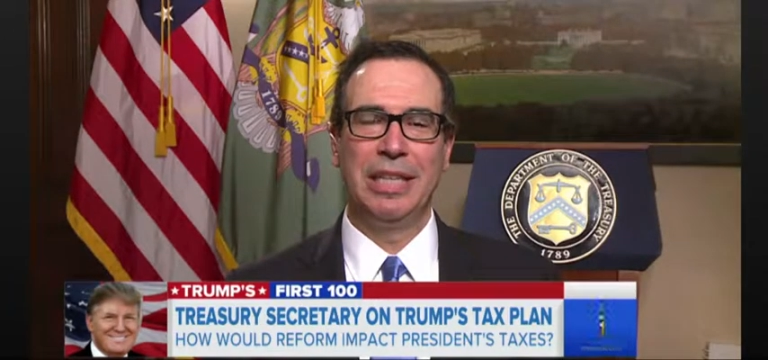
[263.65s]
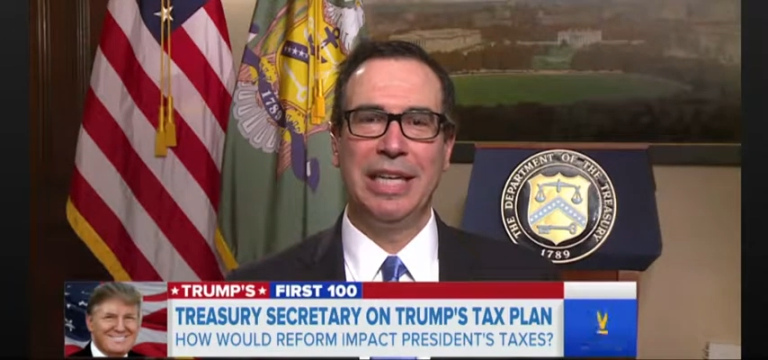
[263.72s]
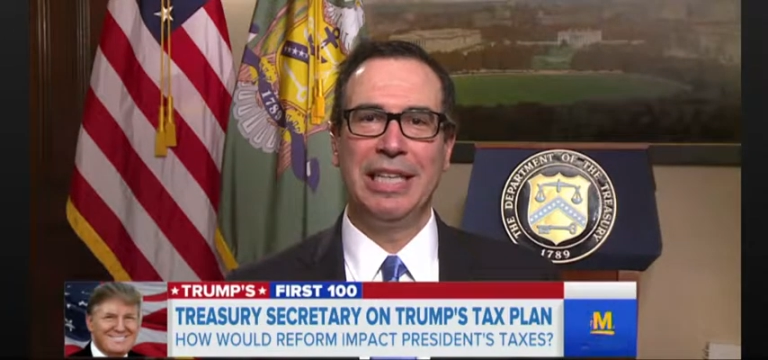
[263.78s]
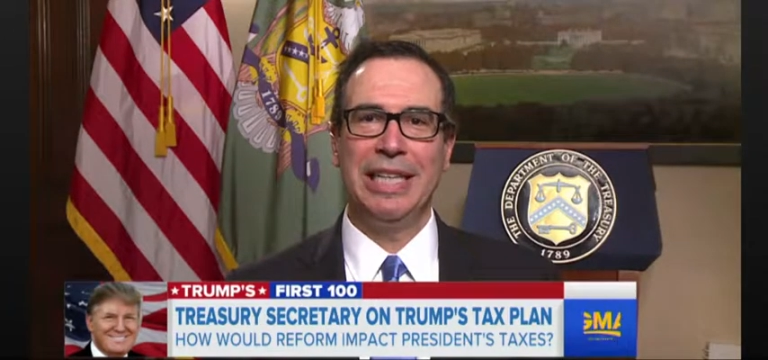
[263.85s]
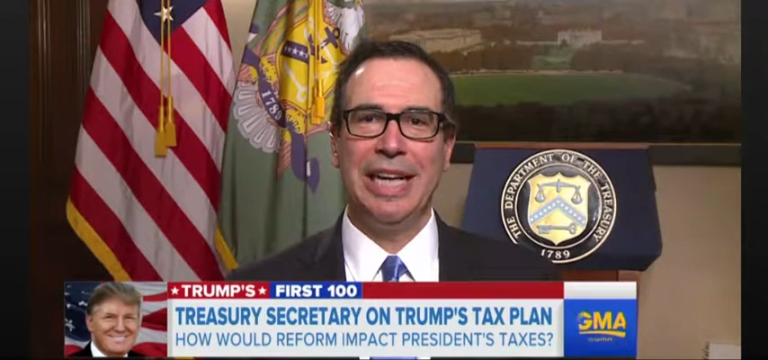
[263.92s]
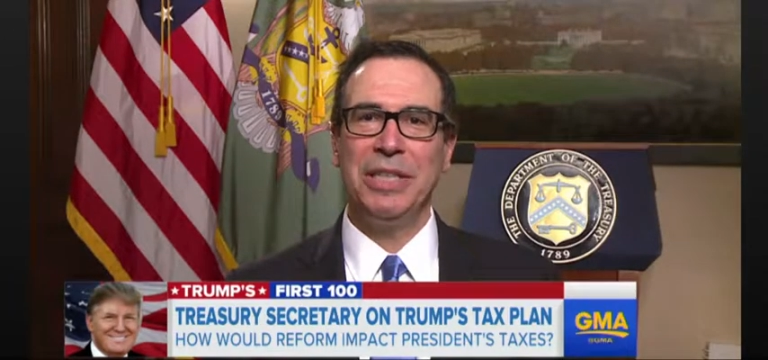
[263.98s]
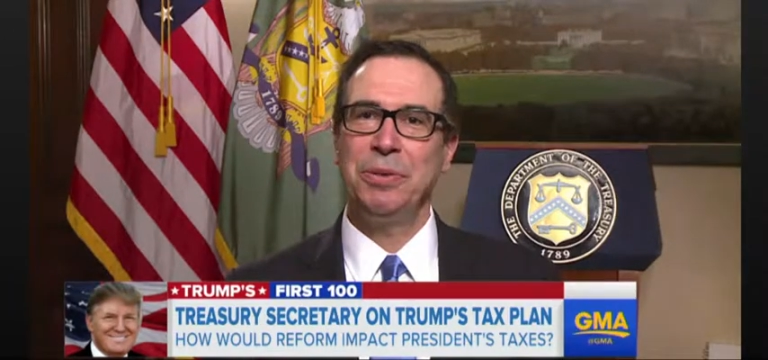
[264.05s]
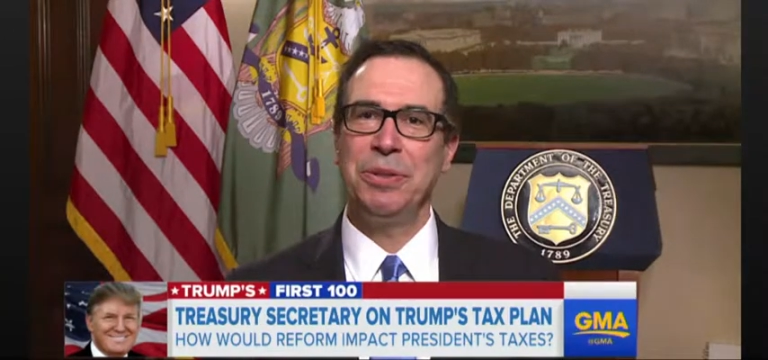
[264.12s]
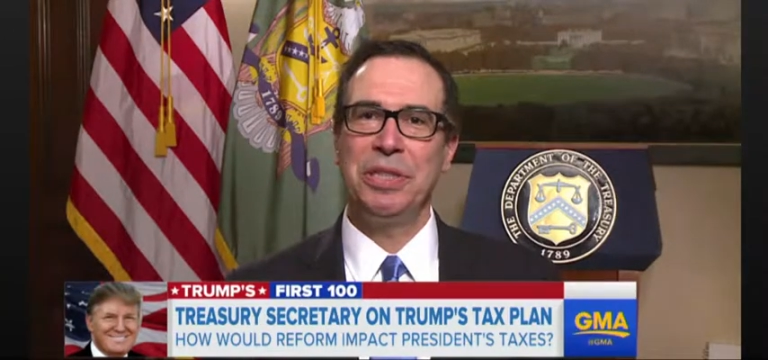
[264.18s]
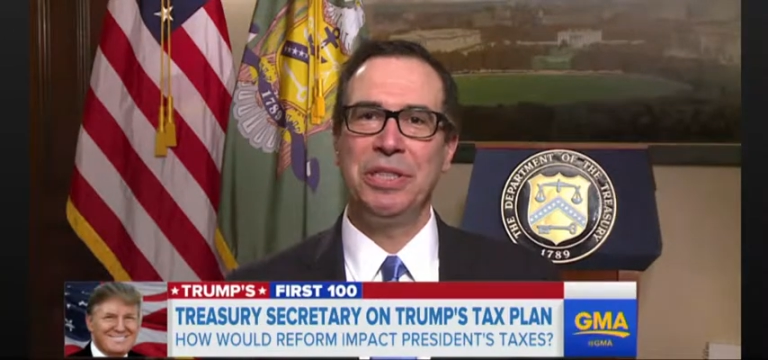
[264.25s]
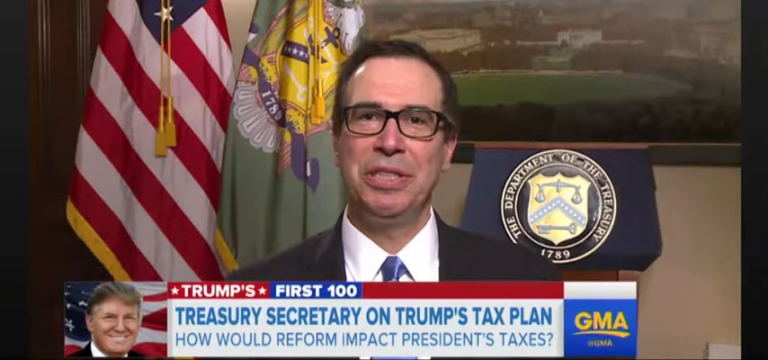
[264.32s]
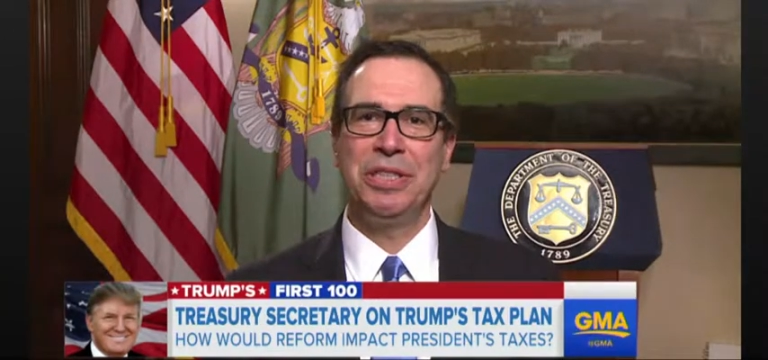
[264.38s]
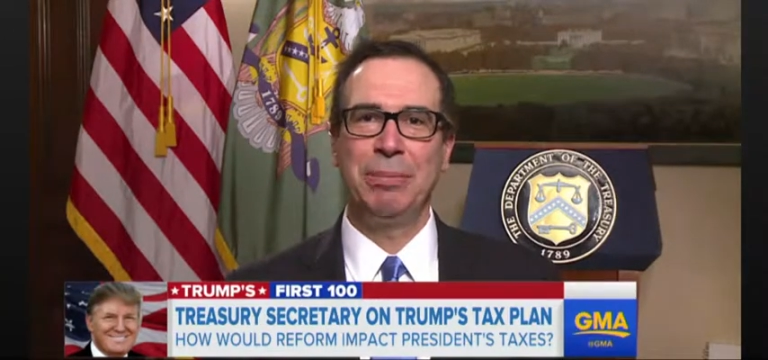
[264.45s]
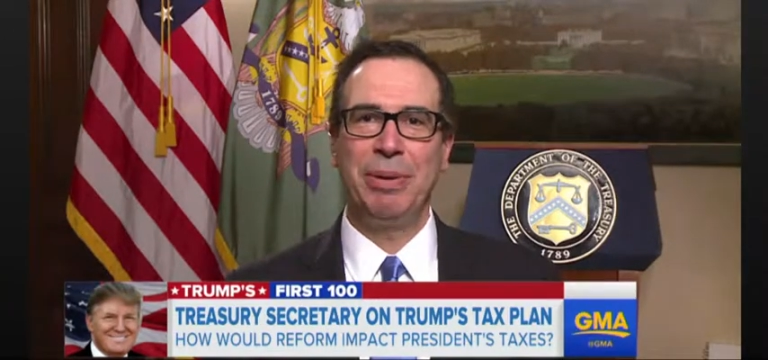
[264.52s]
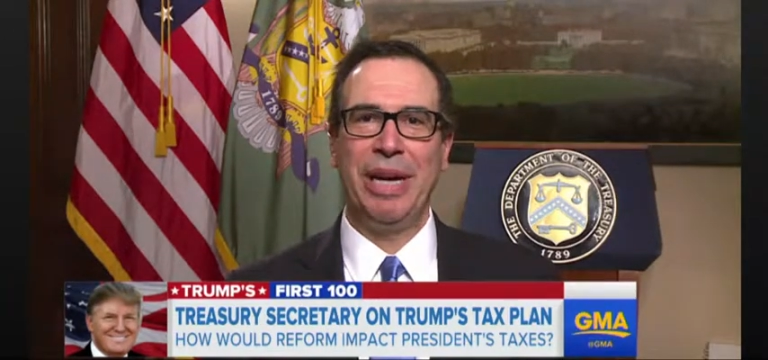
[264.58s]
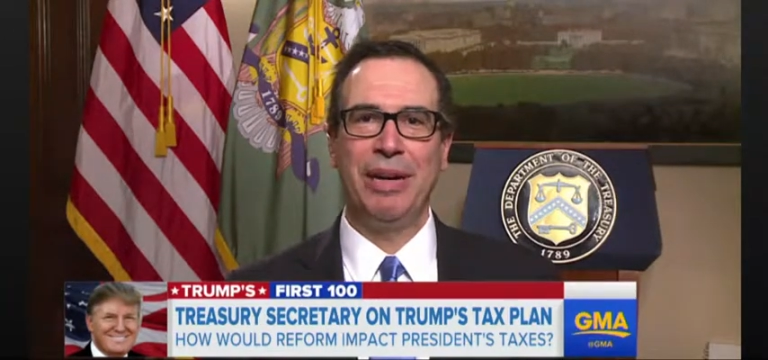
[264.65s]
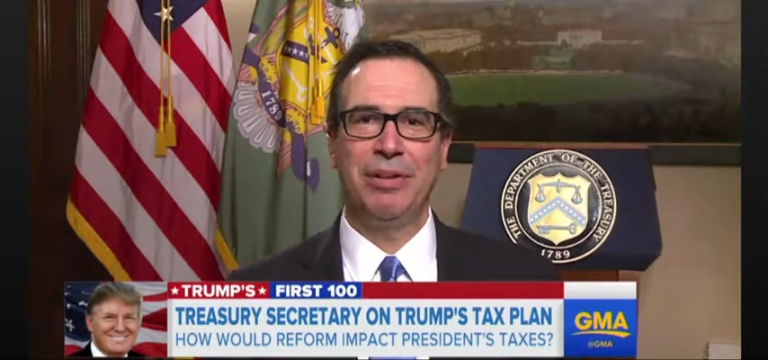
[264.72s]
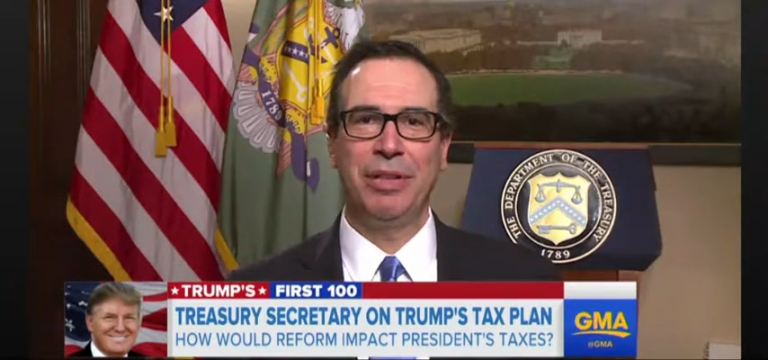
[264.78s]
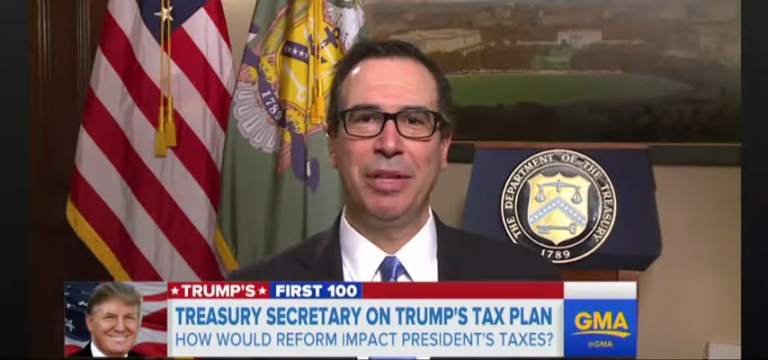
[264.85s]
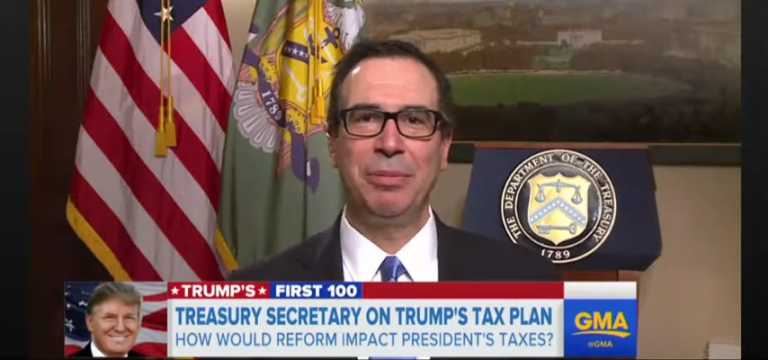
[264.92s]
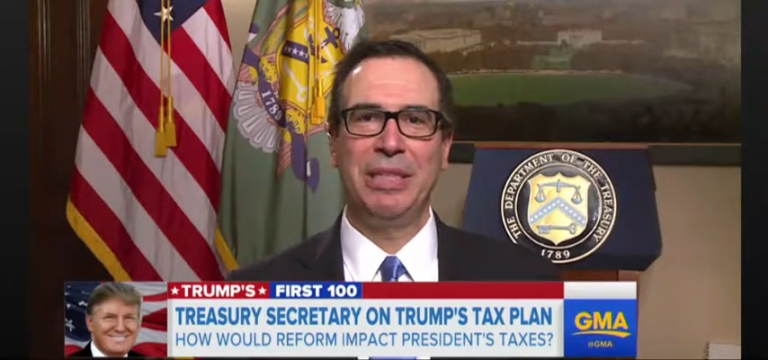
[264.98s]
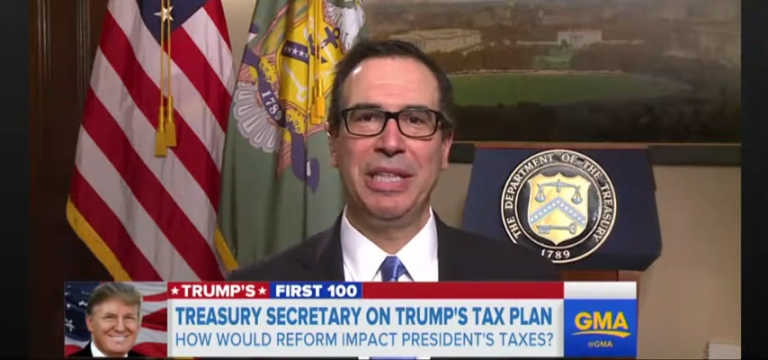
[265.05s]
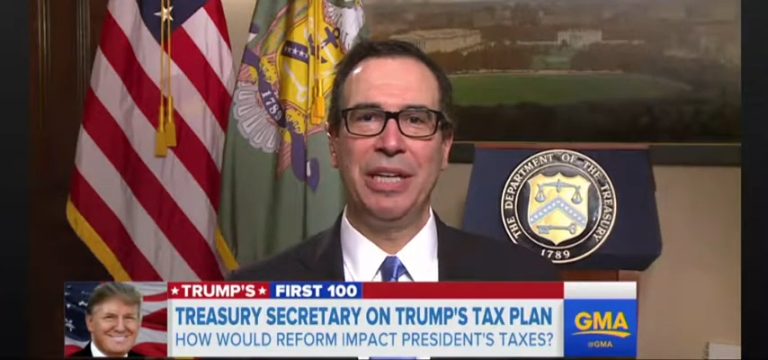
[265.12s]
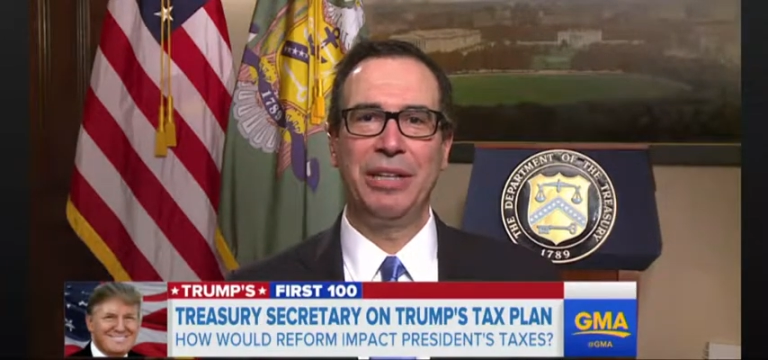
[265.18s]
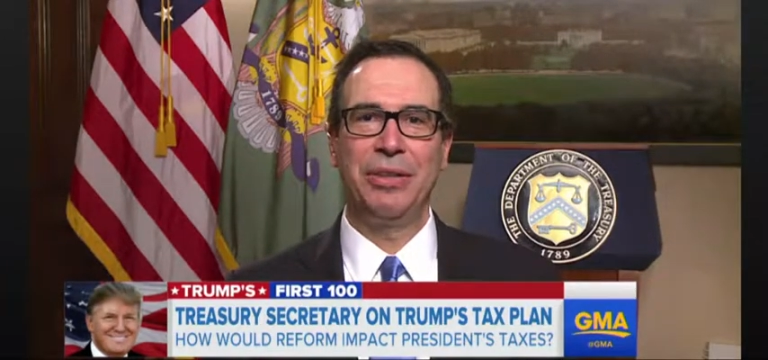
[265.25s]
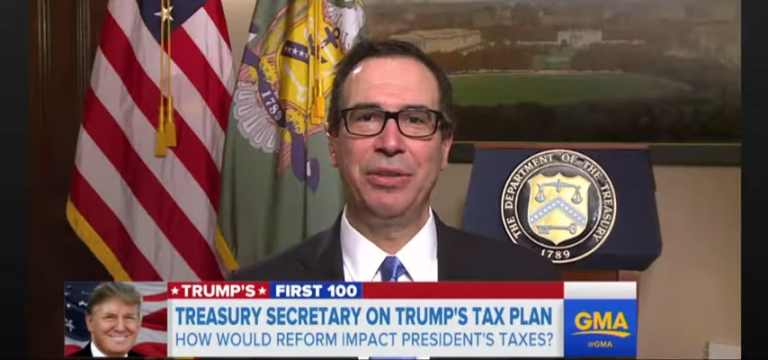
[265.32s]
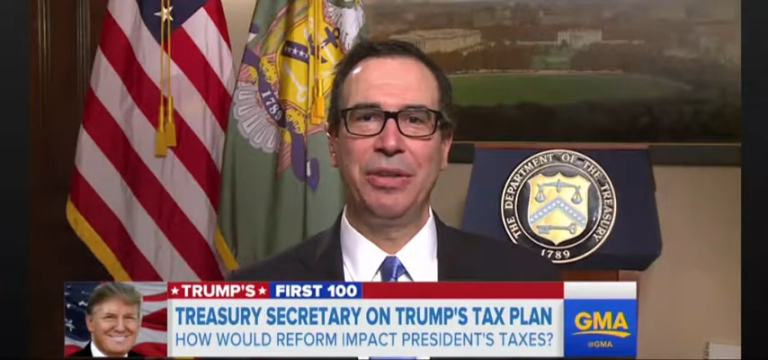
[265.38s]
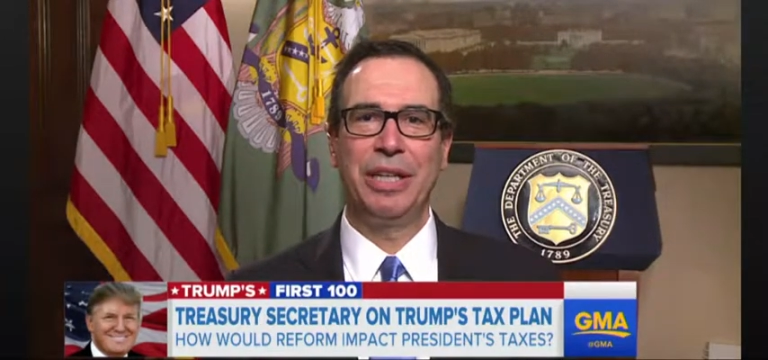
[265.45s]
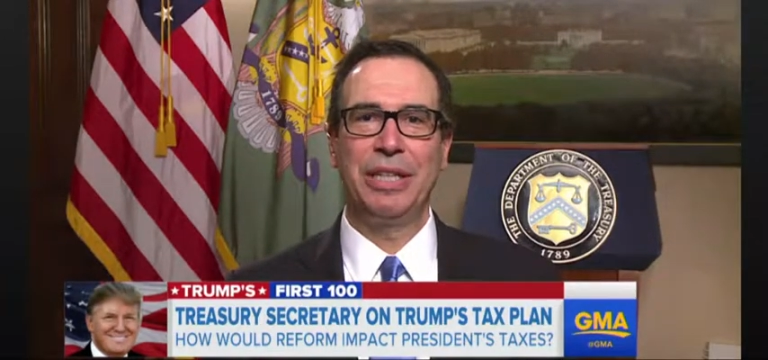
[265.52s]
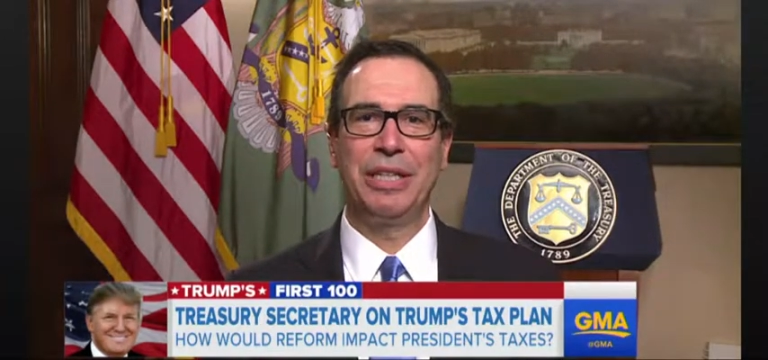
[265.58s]
And that's what this is about. Let me tell
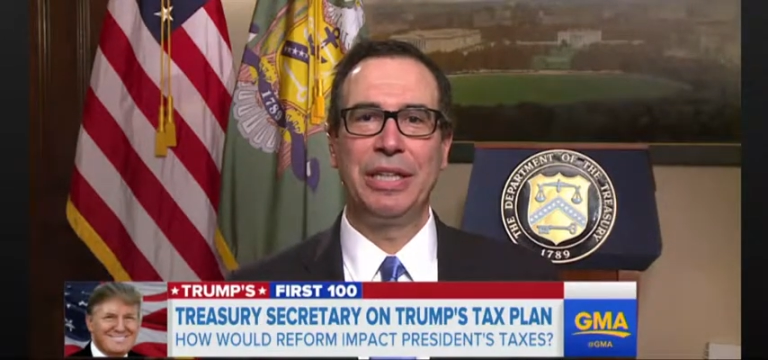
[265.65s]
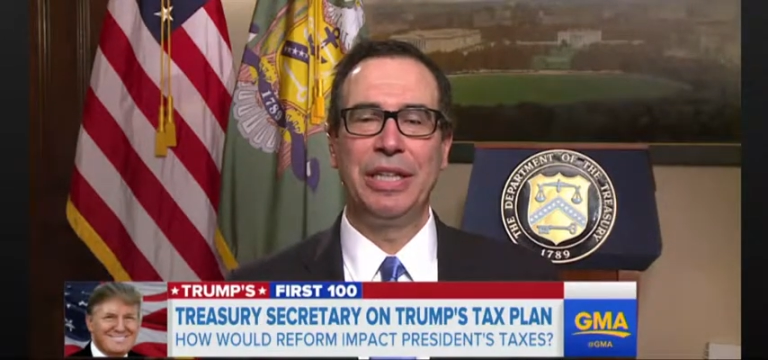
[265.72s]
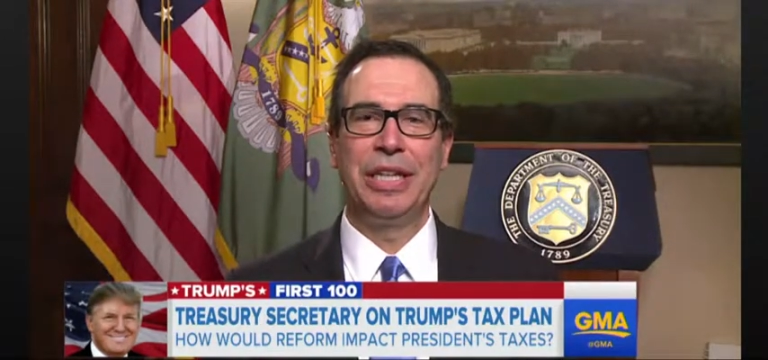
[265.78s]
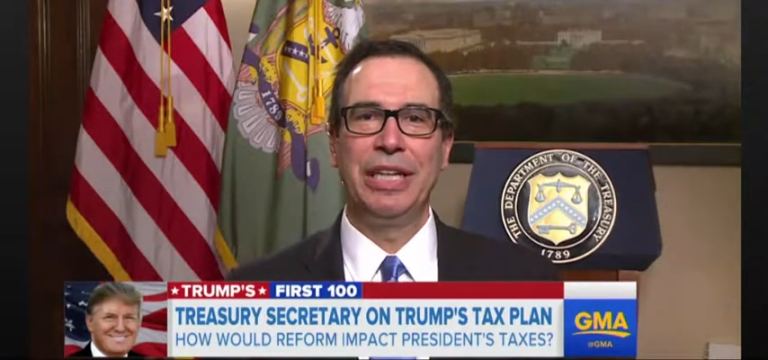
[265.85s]
you that